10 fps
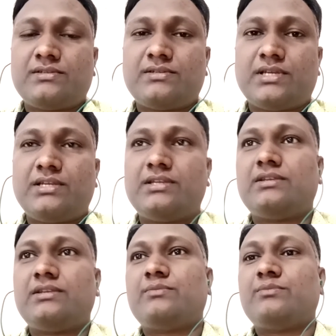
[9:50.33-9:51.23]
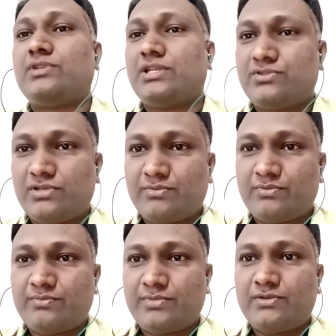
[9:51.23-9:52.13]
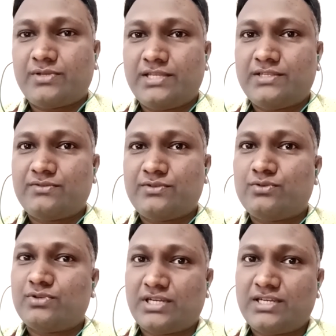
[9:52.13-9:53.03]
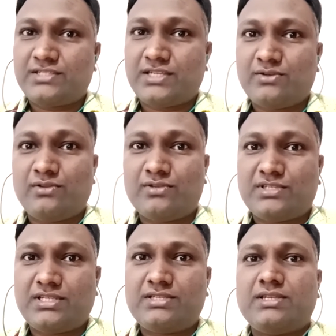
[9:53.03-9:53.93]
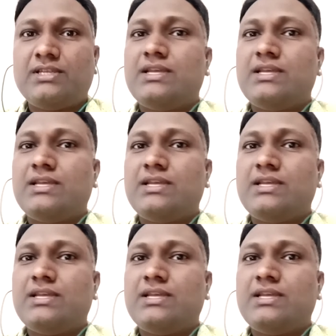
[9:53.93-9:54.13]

As you are, kids, you don't understand all those things.